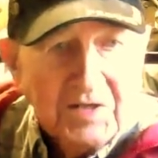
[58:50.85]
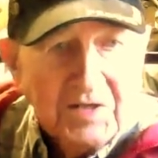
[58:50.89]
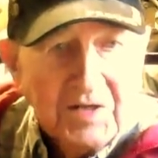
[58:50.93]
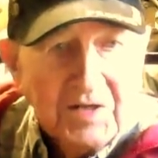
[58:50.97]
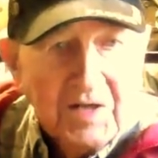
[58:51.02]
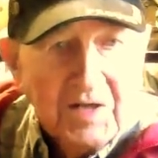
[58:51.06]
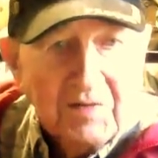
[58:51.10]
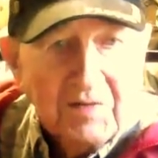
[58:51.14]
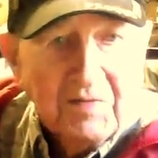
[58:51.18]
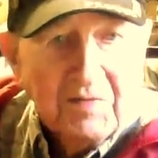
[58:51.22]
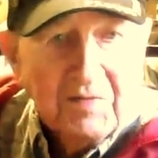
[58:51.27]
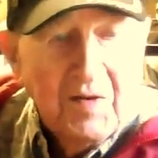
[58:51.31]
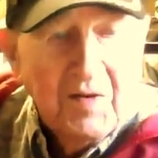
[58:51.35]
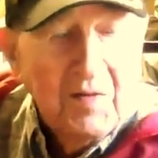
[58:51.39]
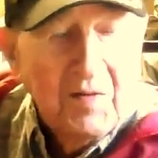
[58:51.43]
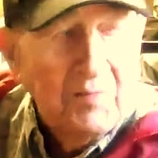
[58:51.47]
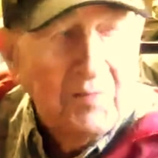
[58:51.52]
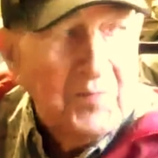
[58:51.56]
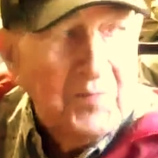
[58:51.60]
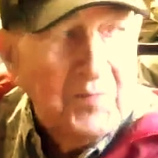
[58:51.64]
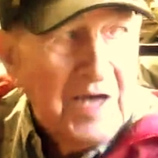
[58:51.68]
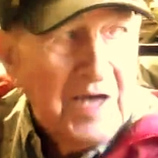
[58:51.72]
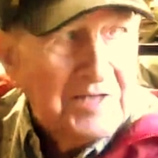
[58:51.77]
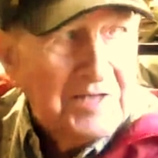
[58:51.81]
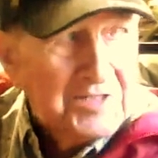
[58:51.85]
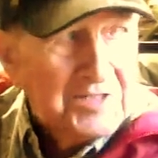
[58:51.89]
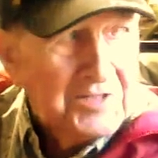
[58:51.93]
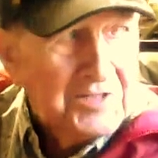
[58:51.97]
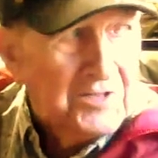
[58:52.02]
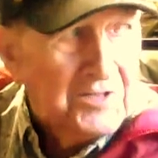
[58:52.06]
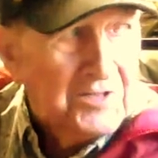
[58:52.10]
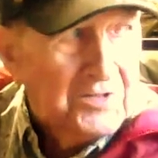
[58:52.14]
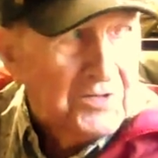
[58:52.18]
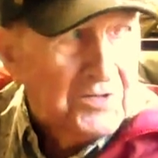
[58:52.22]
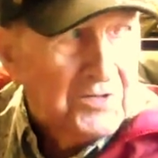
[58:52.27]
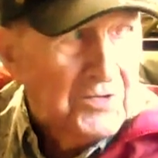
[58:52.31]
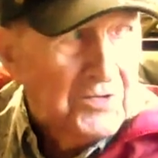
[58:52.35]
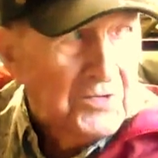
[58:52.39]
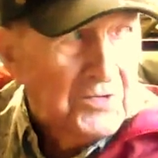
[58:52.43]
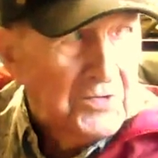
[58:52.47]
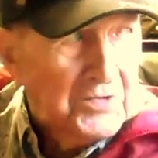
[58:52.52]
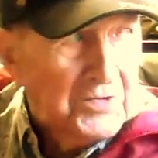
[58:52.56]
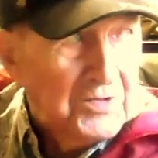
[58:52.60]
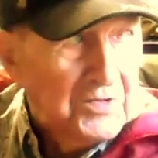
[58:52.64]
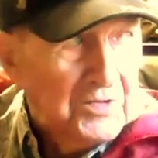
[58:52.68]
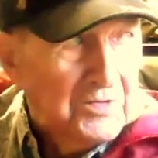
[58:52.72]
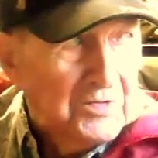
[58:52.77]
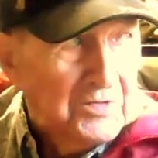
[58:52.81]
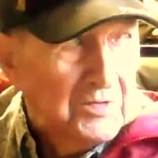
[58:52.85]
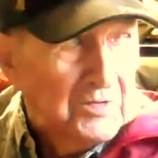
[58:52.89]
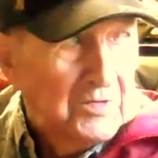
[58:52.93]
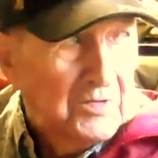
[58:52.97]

then passed it through to